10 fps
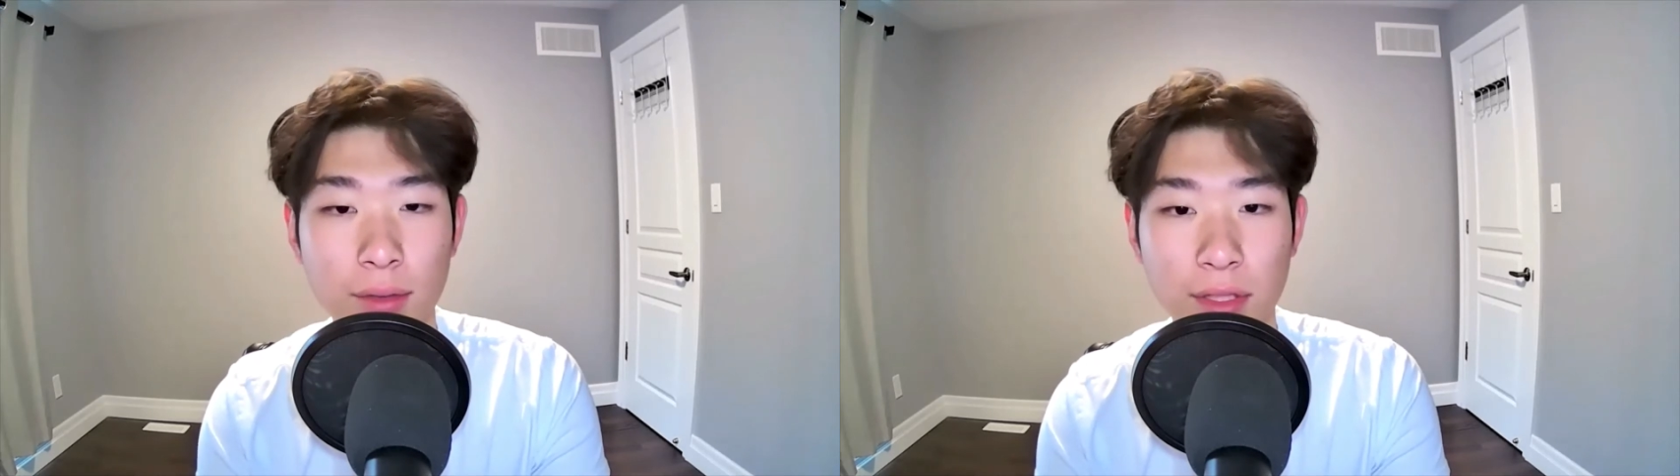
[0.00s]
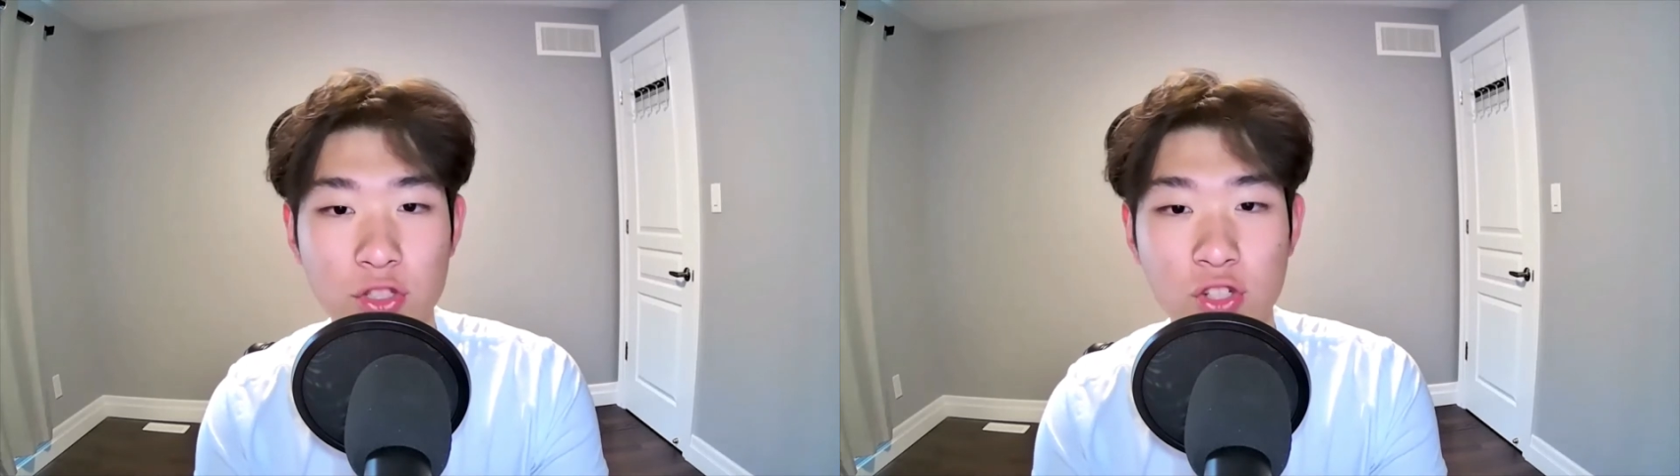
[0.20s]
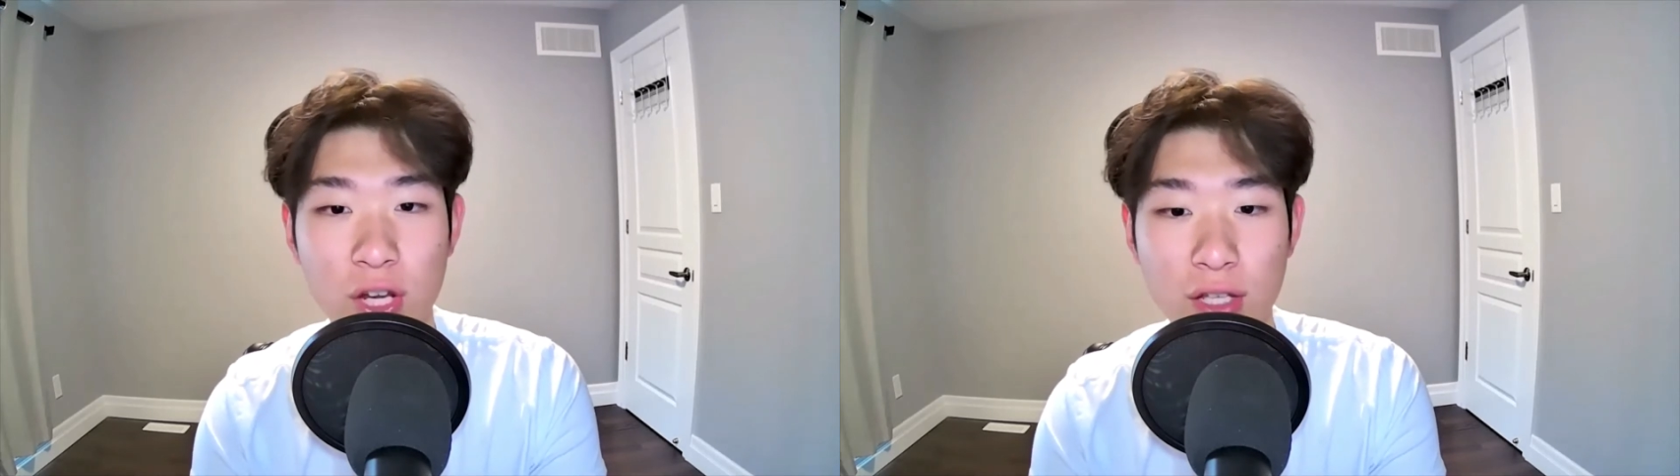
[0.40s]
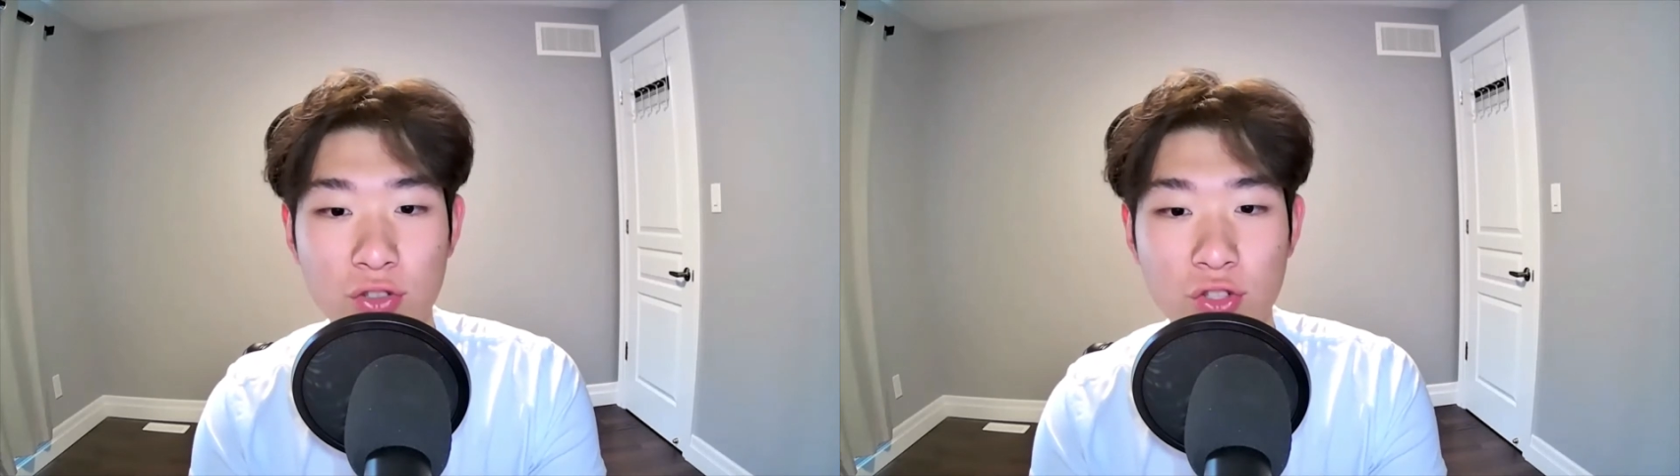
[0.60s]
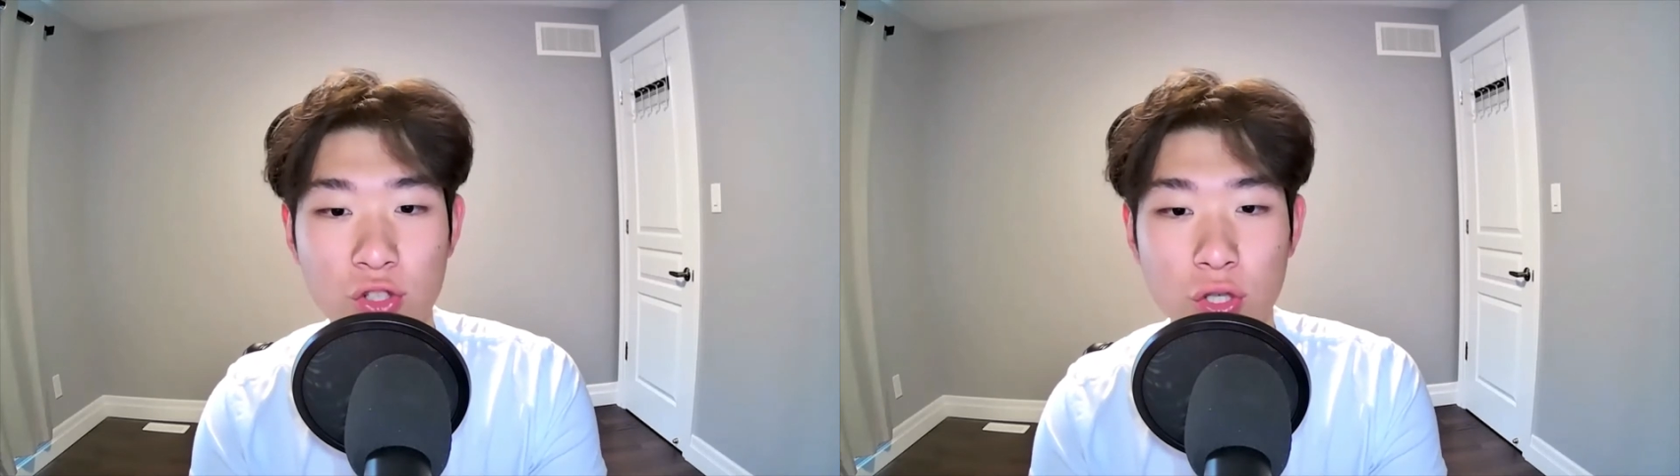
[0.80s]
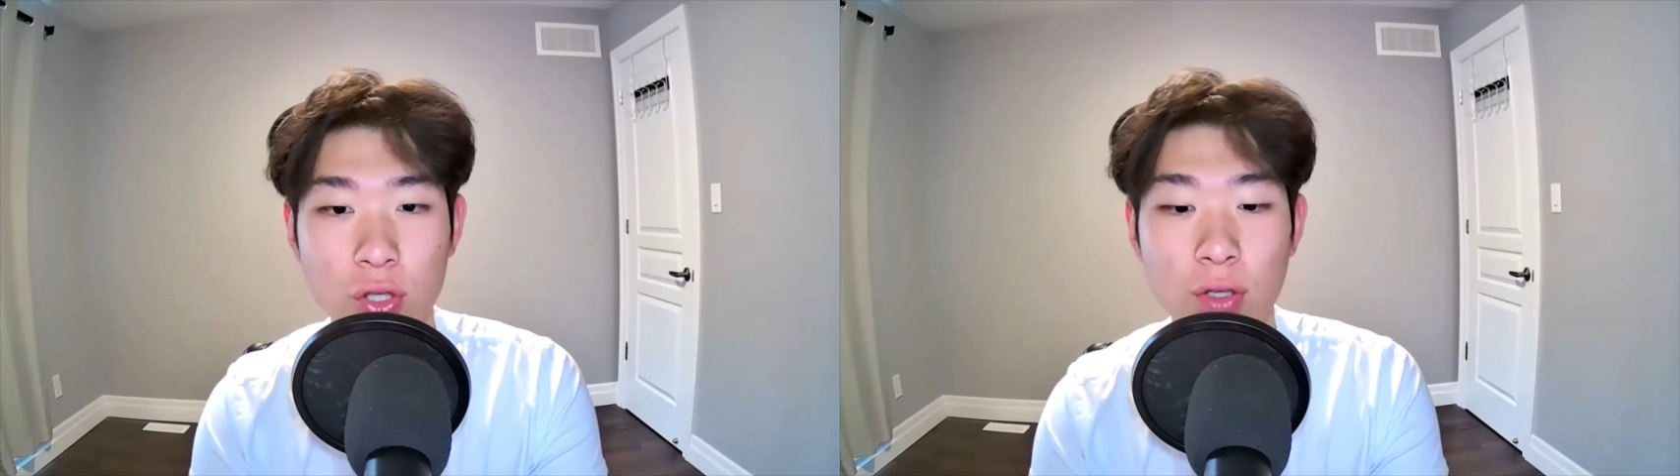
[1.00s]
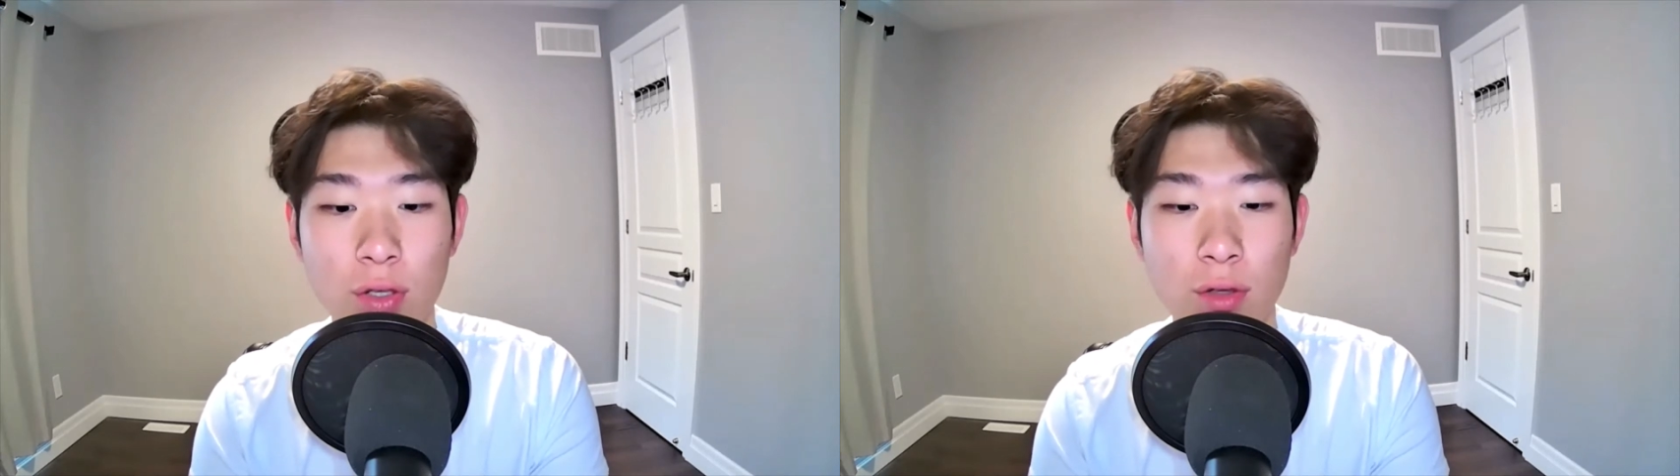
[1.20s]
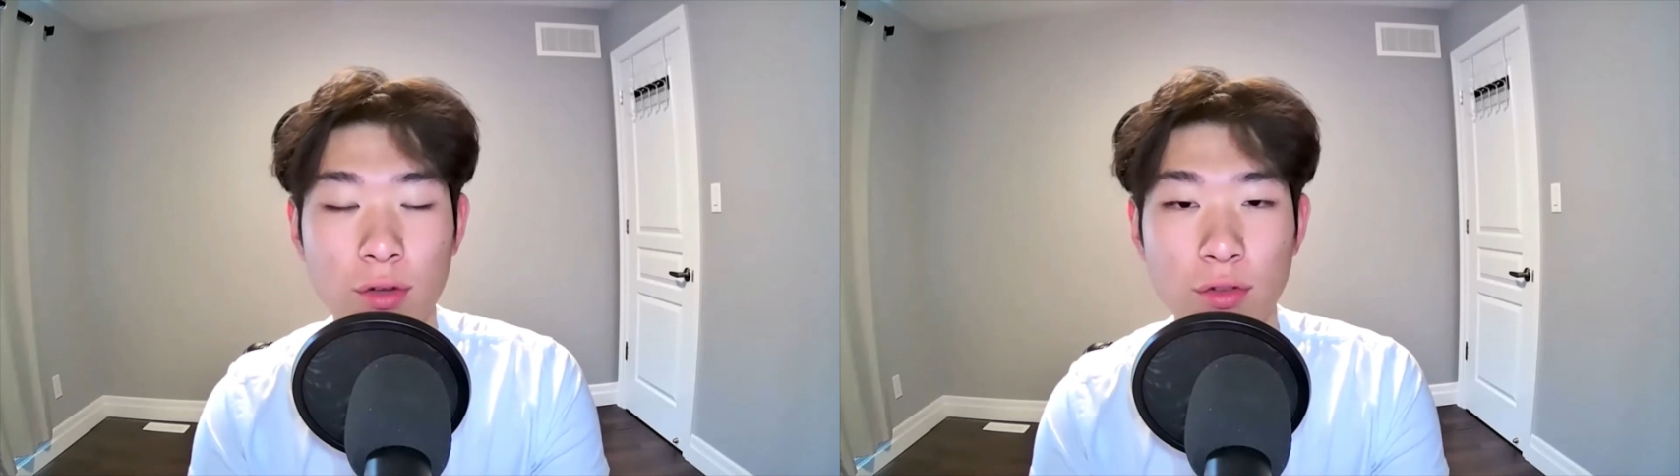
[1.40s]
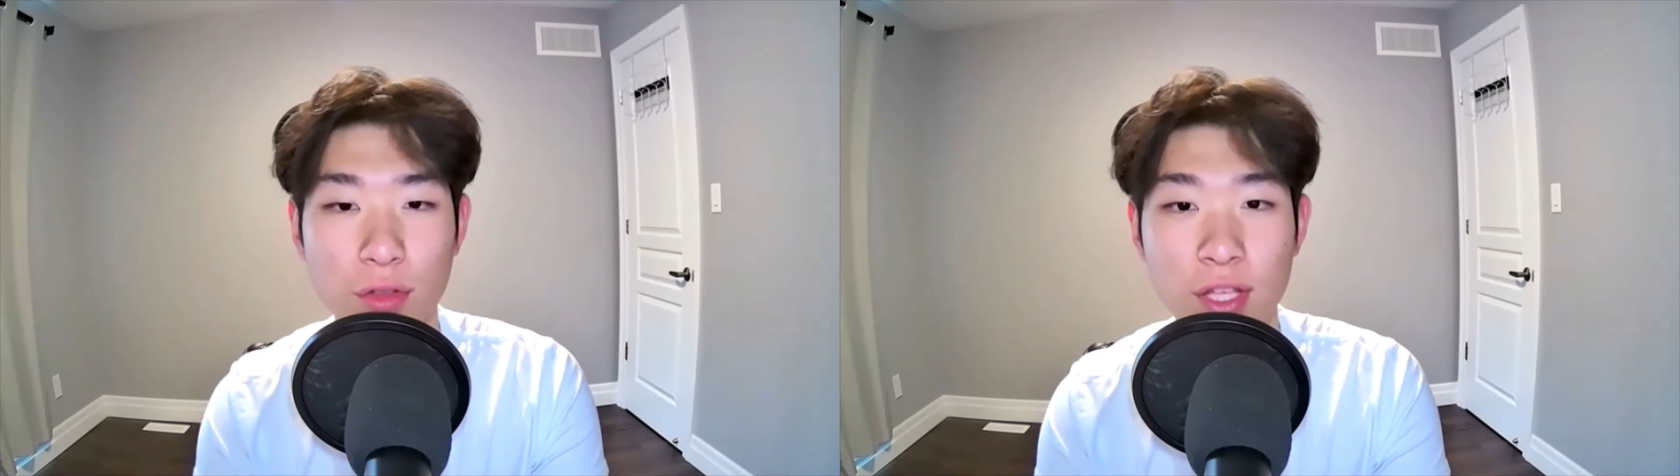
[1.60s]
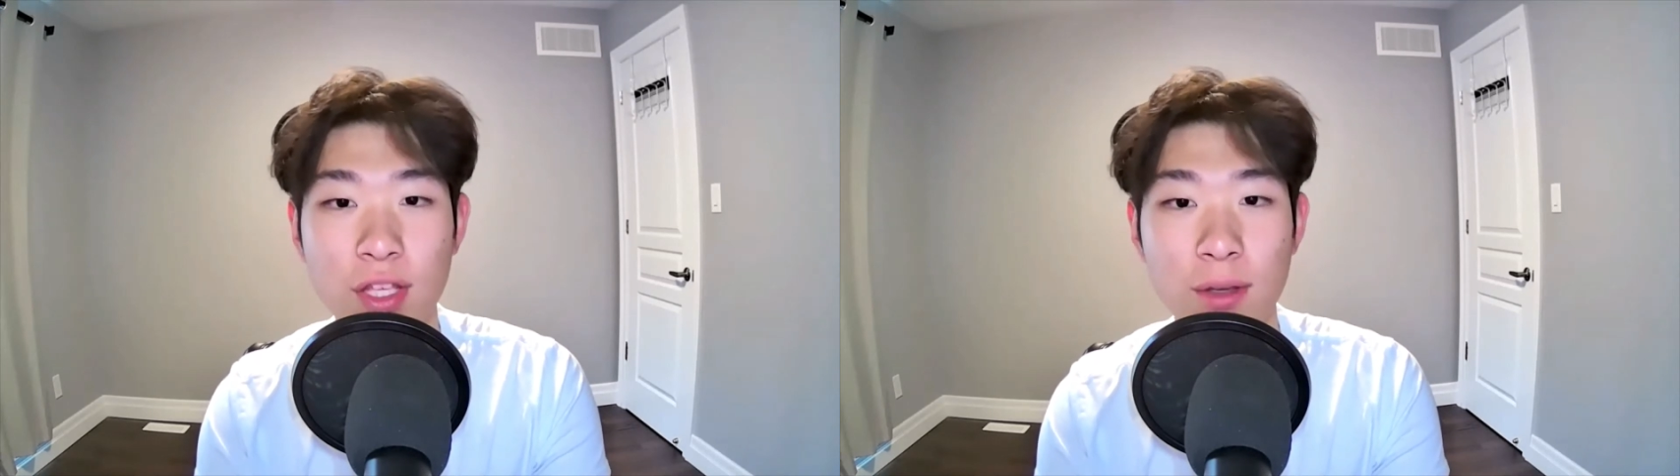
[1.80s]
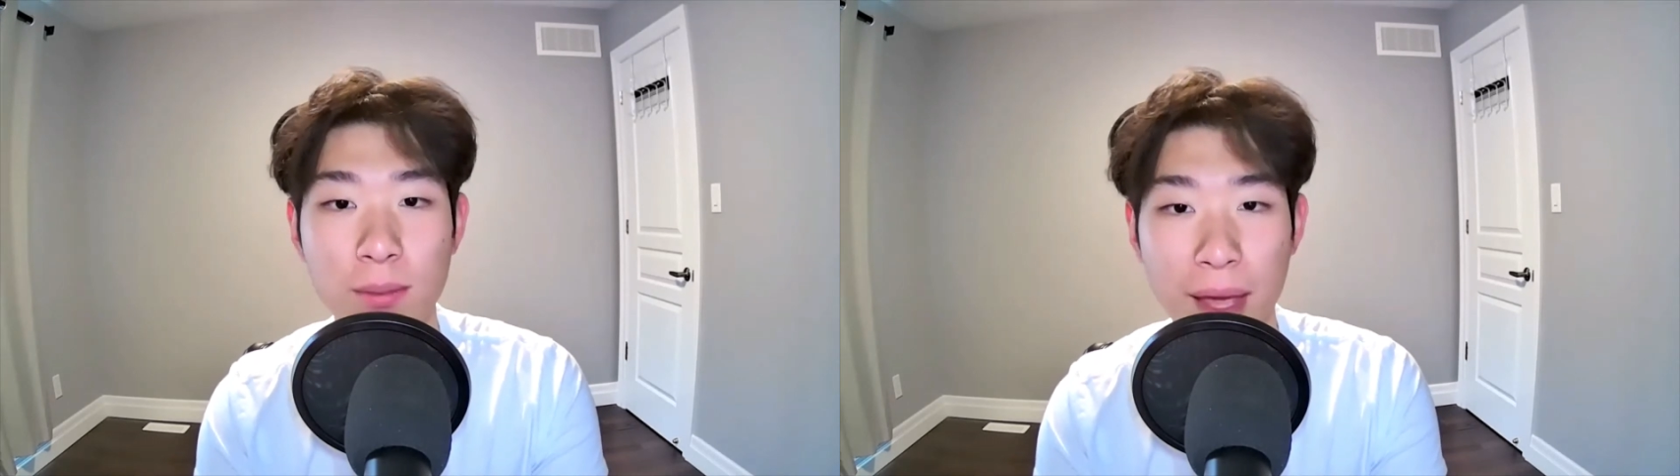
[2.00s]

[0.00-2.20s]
exchange the